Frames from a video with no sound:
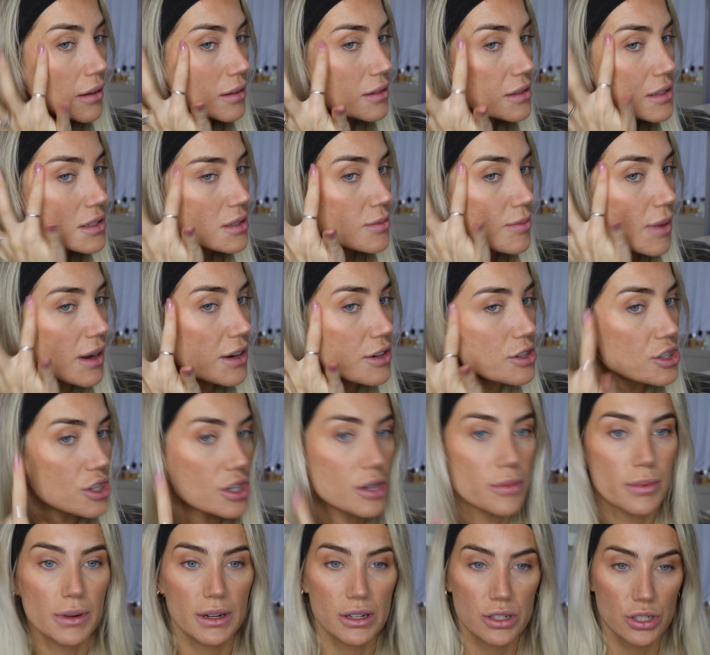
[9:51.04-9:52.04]

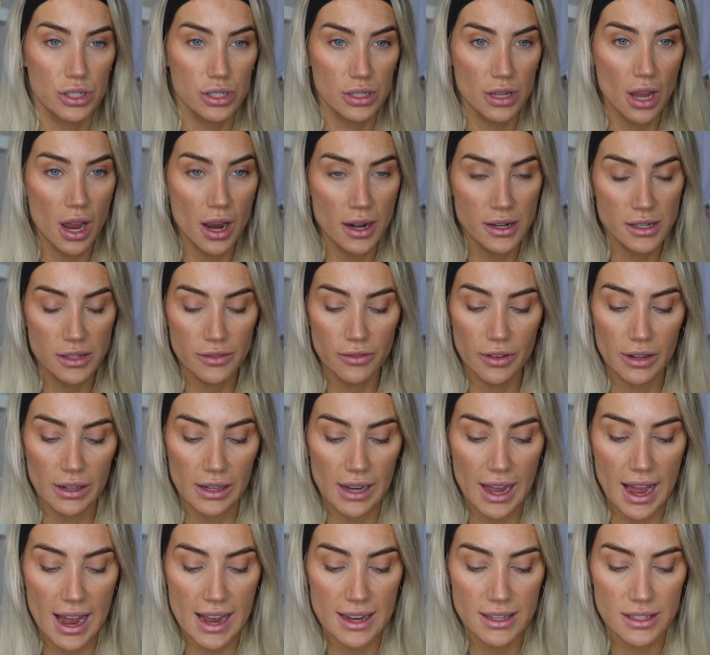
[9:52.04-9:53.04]
smudgy, but it just kind of
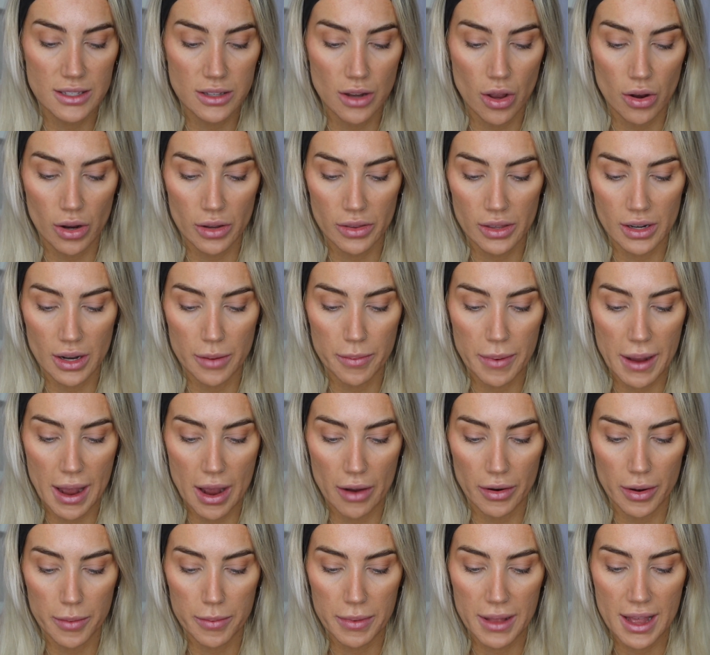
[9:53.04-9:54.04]
lasts longer than a
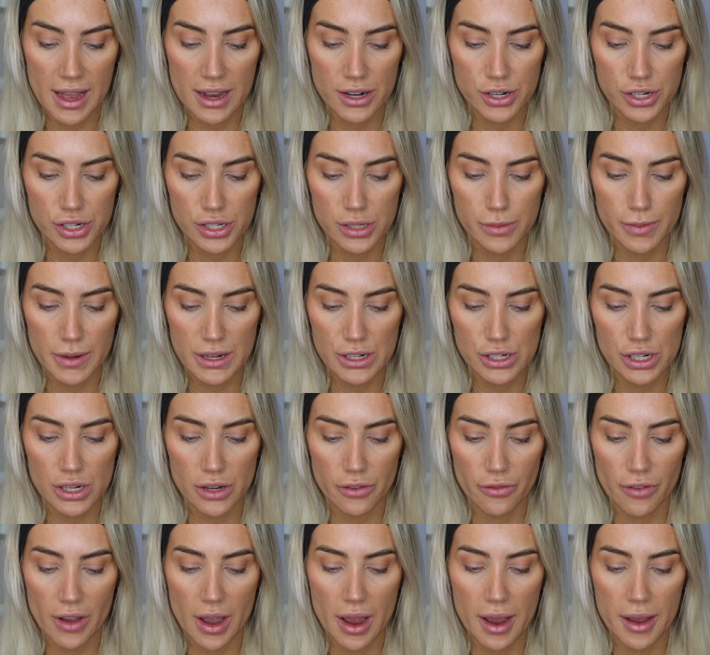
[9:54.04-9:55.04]
powder blush, especially
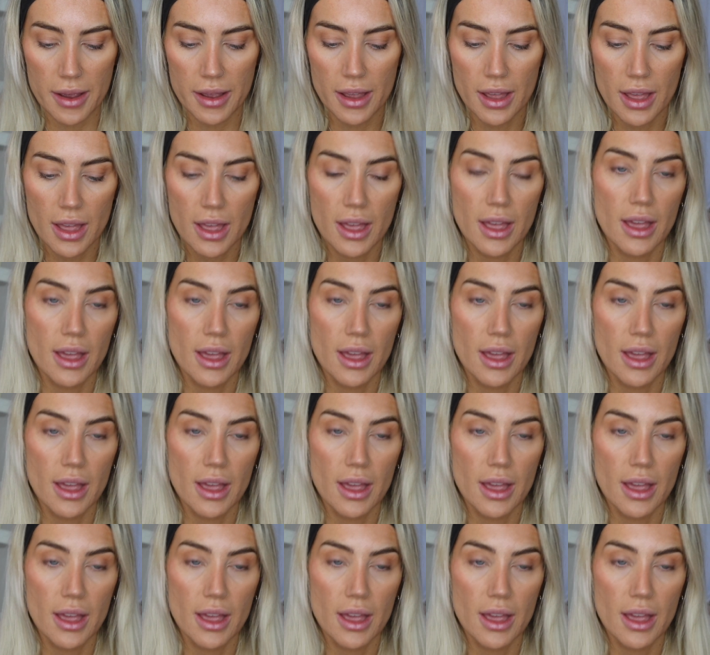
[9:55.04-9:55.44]
if I